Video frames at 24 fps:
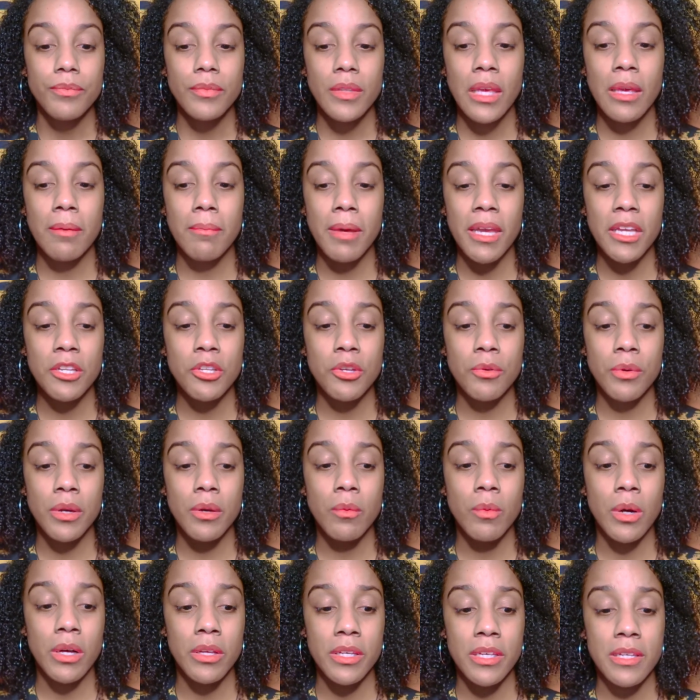He may do it
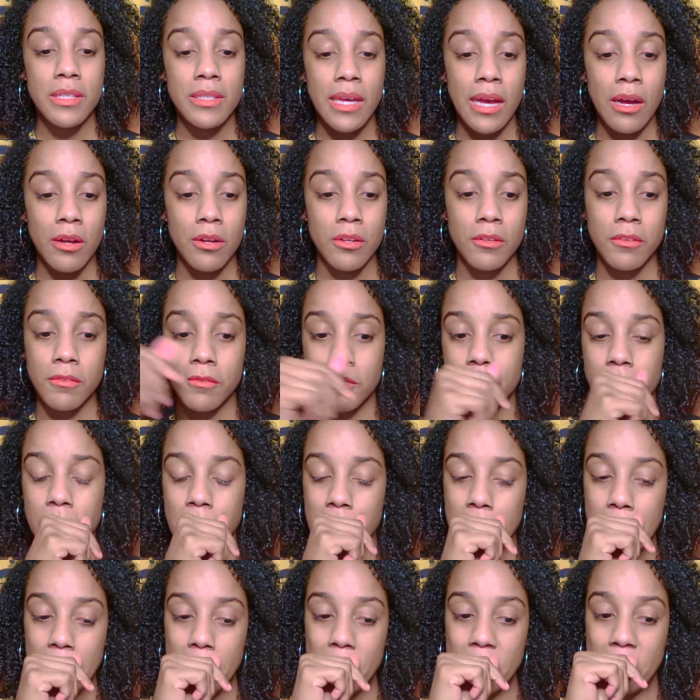while he's out of
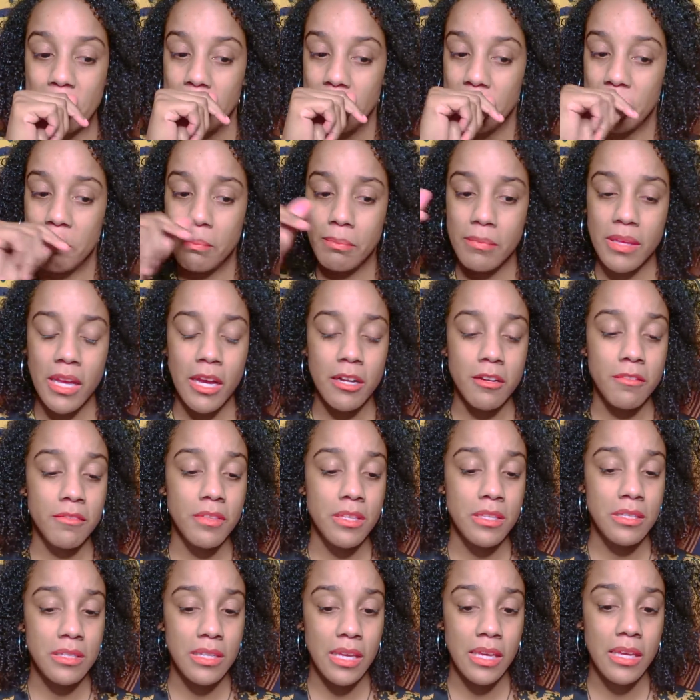um, out of the
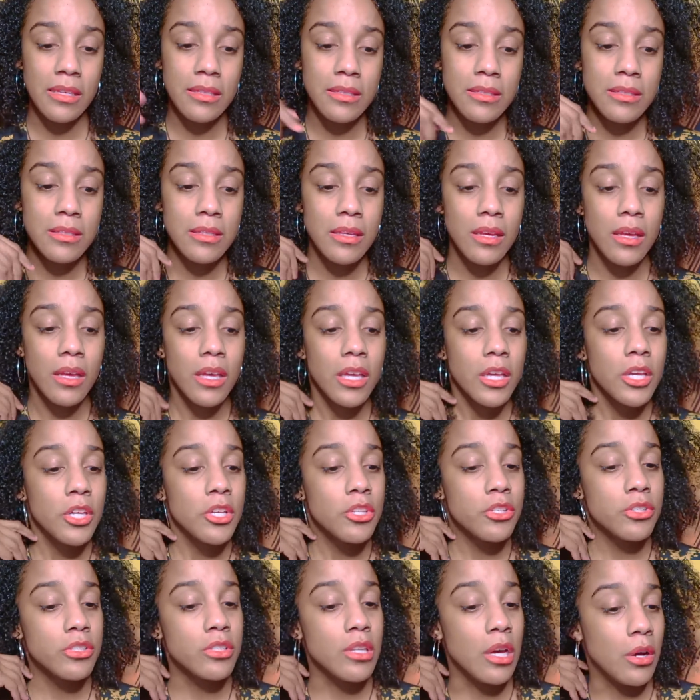states.
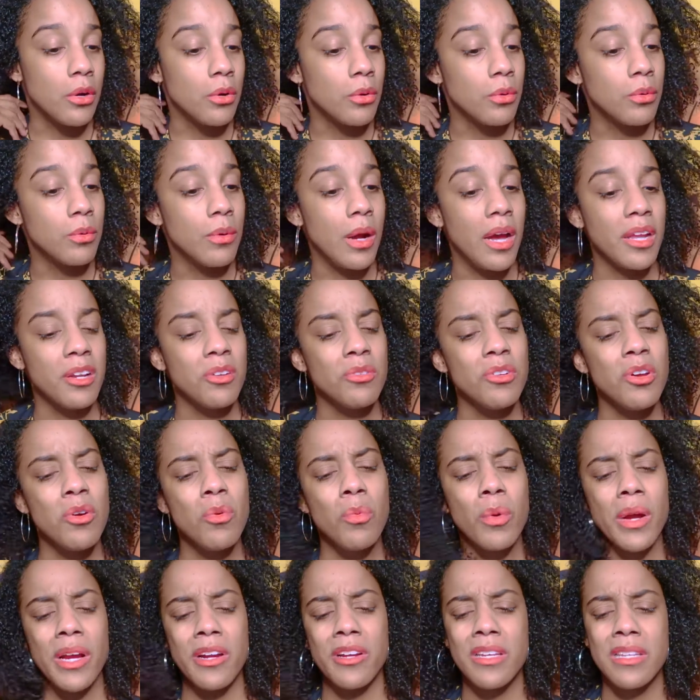So I don't know
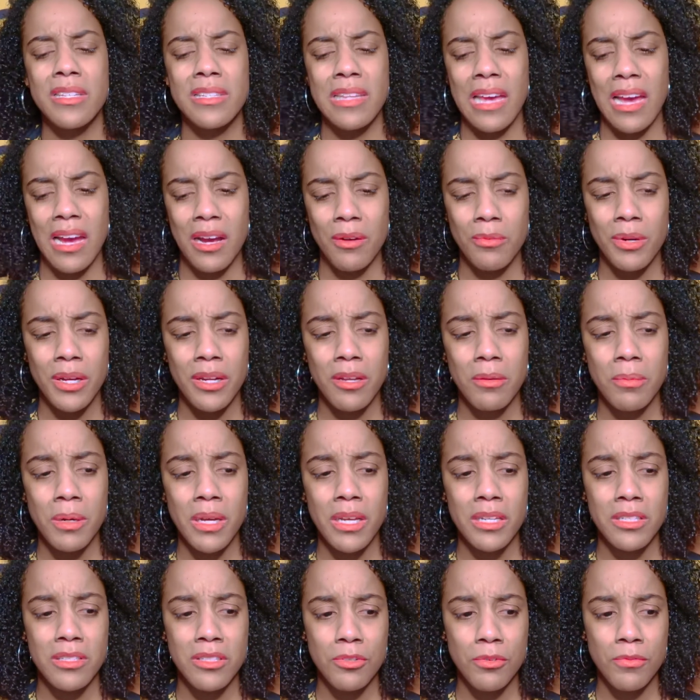where he's at right now, but
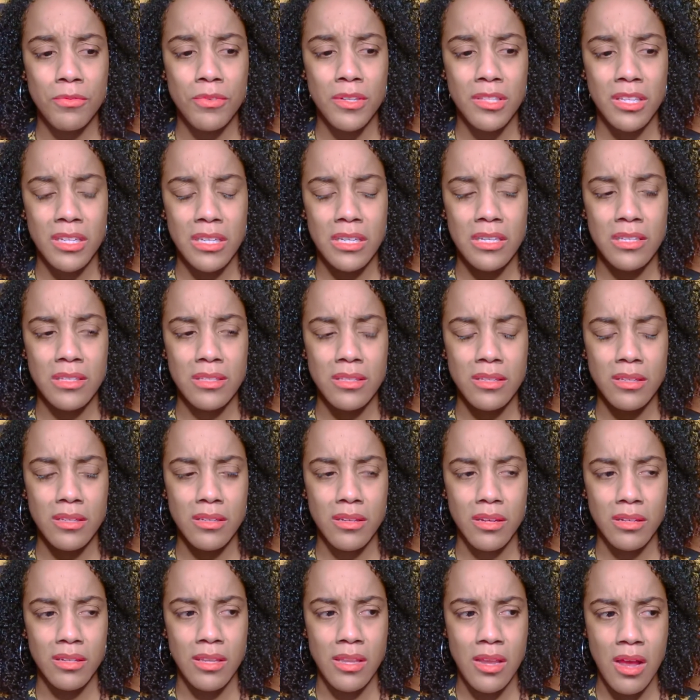I do feel like he's
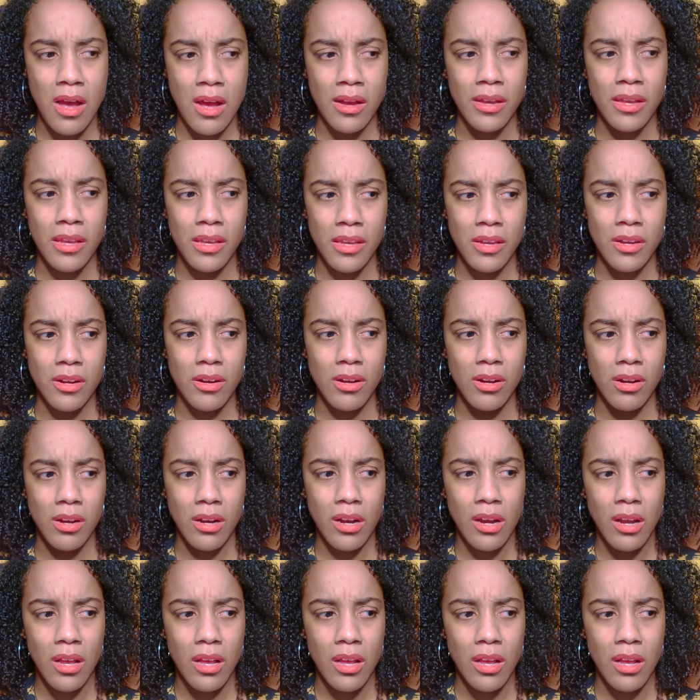not here.